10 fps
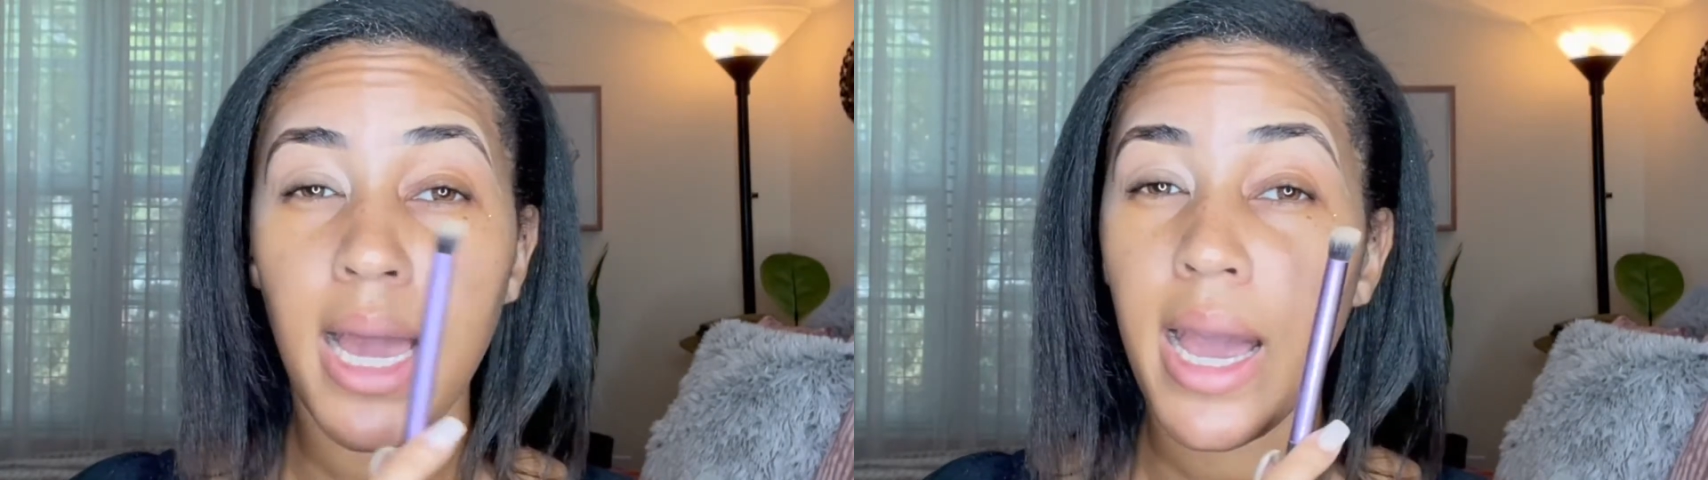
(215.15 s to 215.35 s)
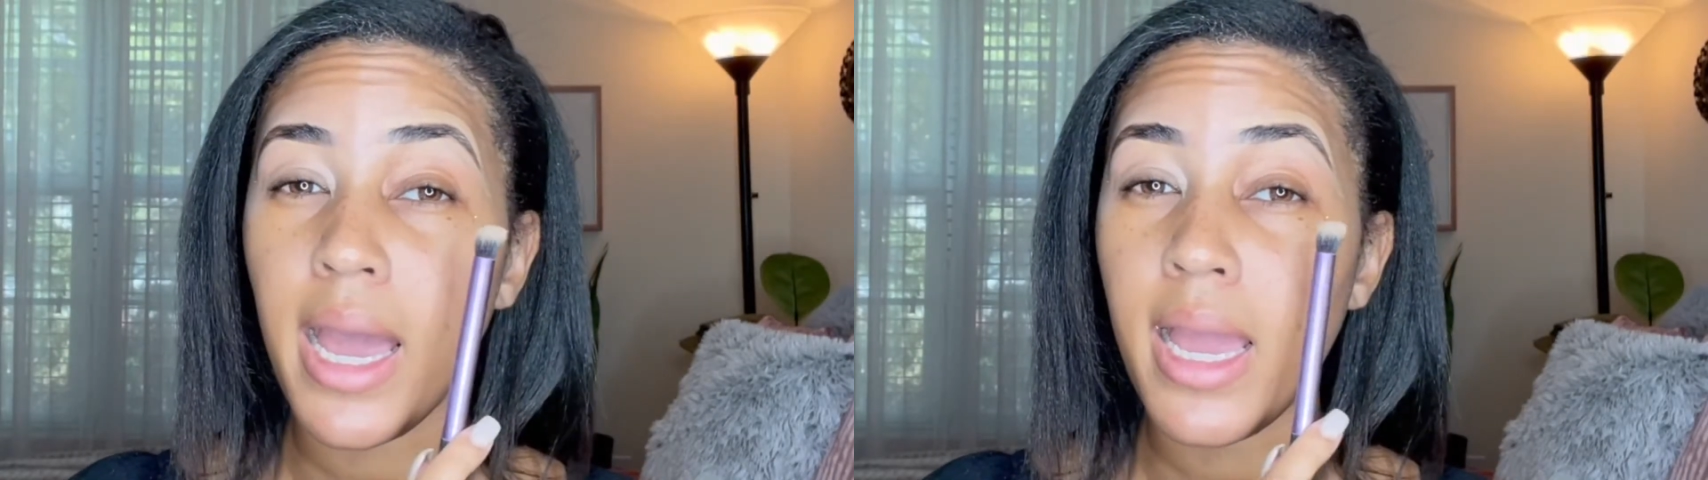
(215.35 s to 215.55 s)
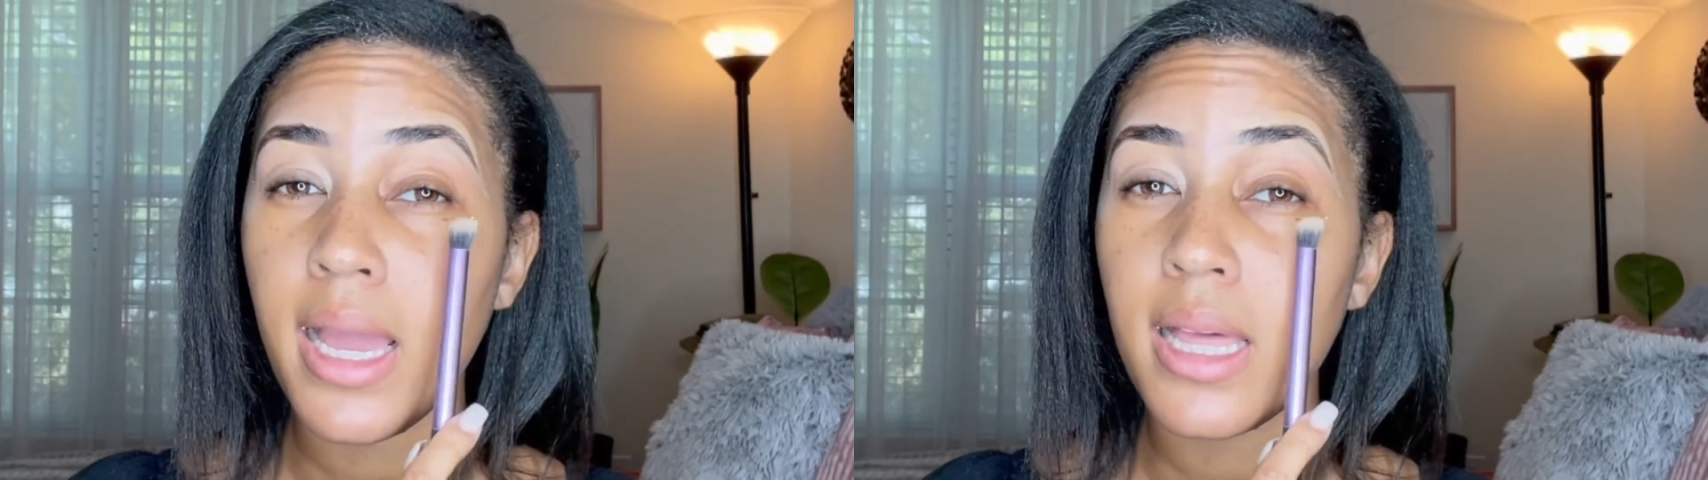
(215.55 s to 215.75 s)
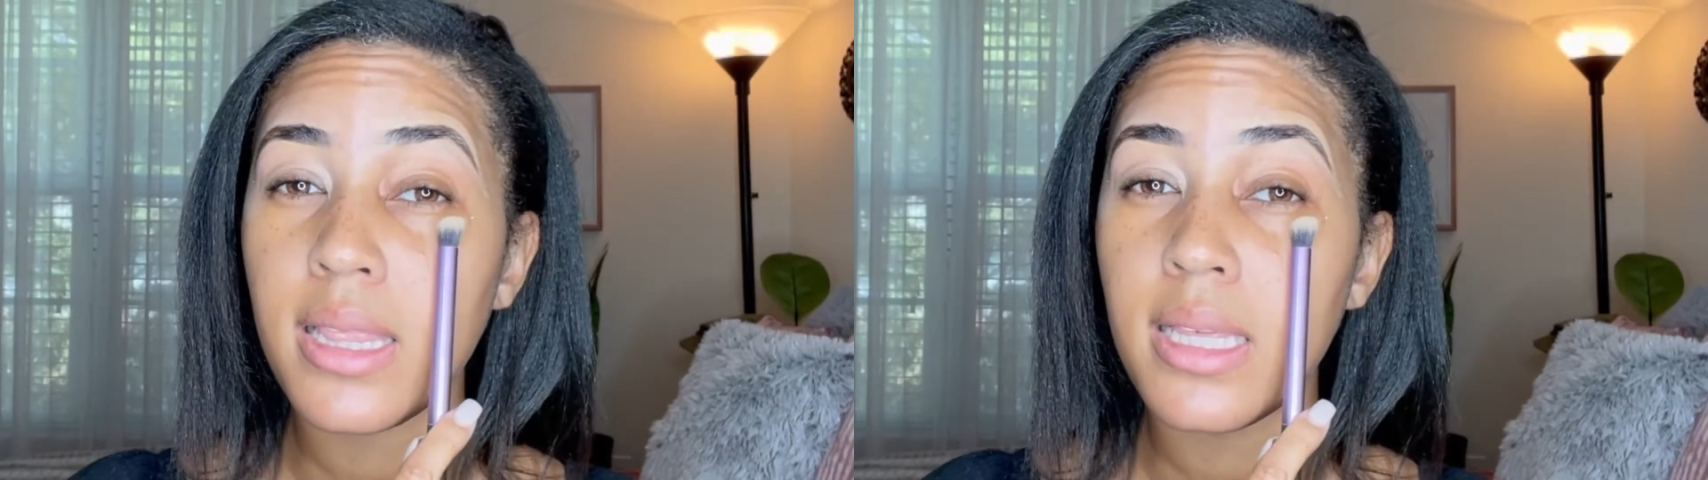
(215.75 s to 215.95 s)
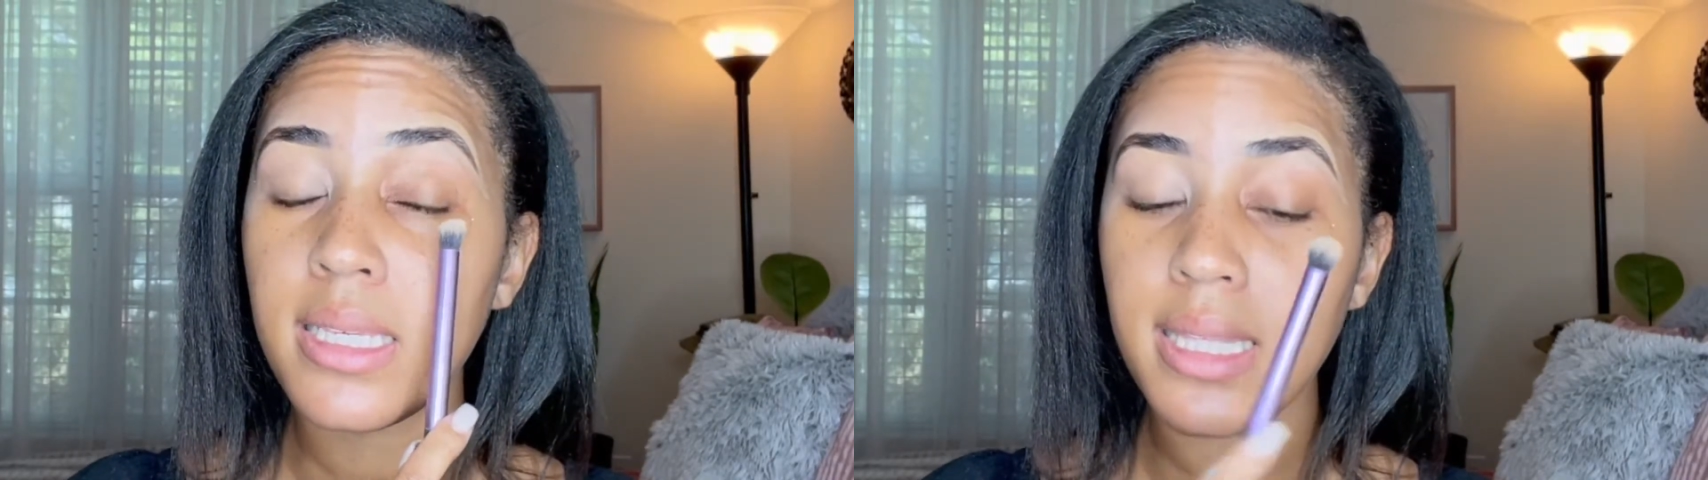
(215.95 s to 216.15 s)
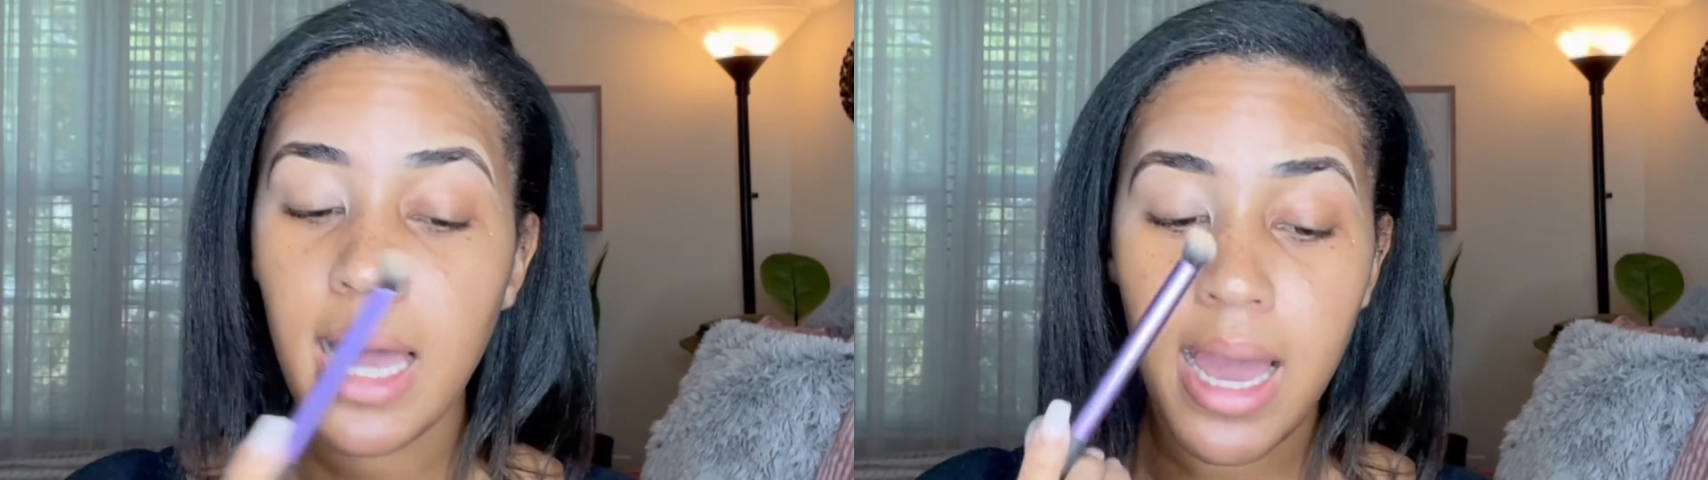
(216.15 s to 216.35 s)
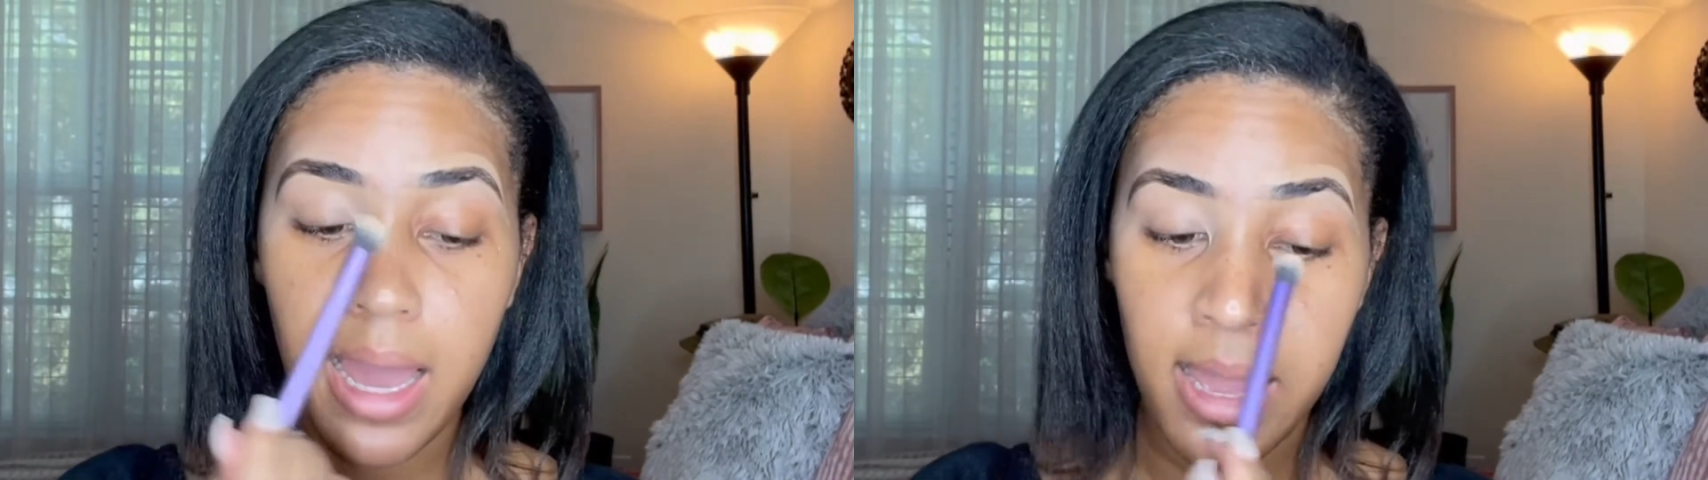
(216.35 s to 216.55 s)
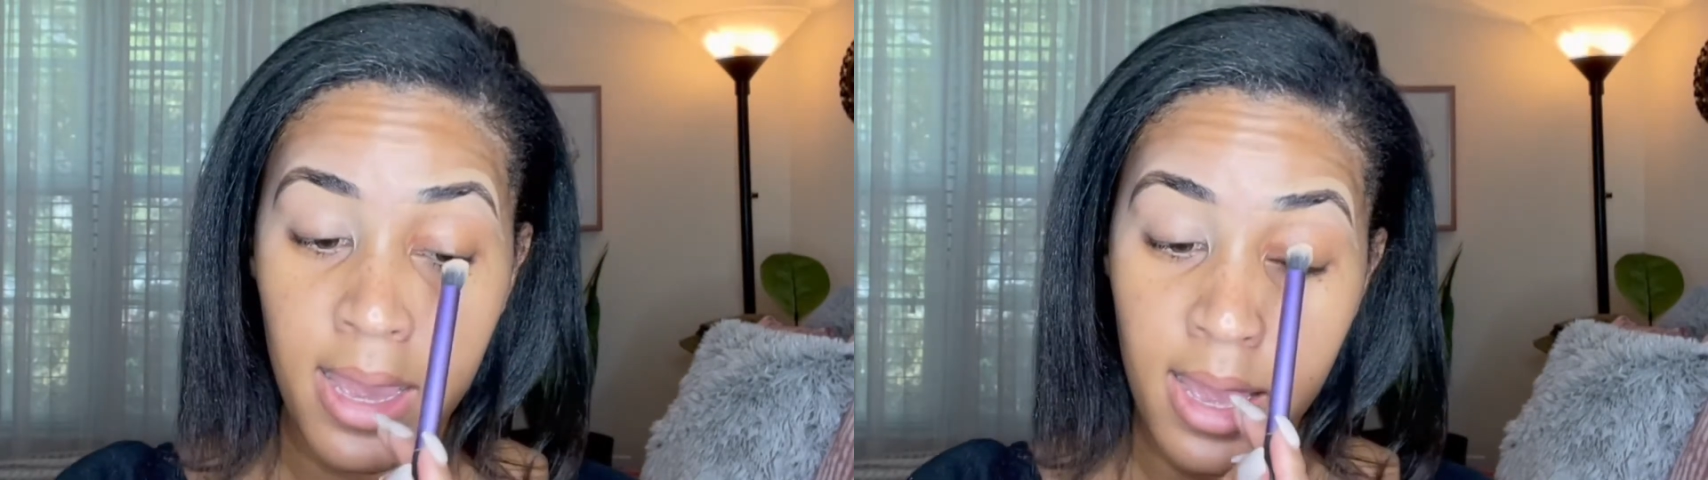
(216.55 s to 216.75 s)
eye and this
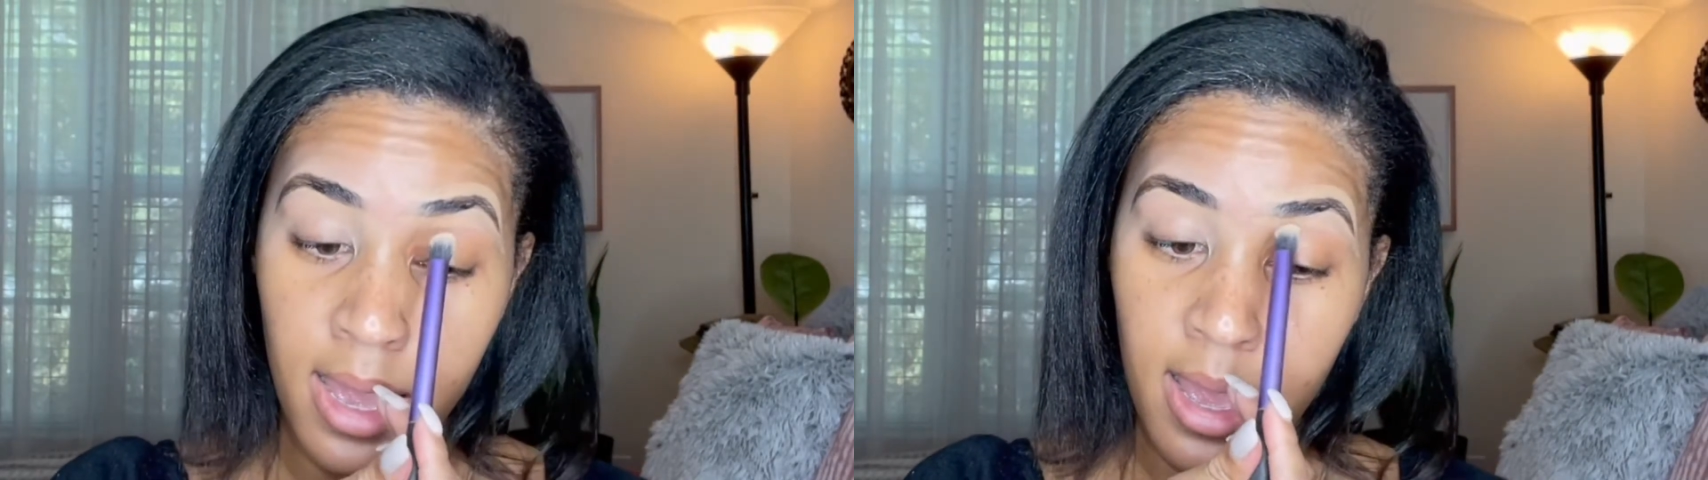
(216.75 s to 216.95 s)
eye.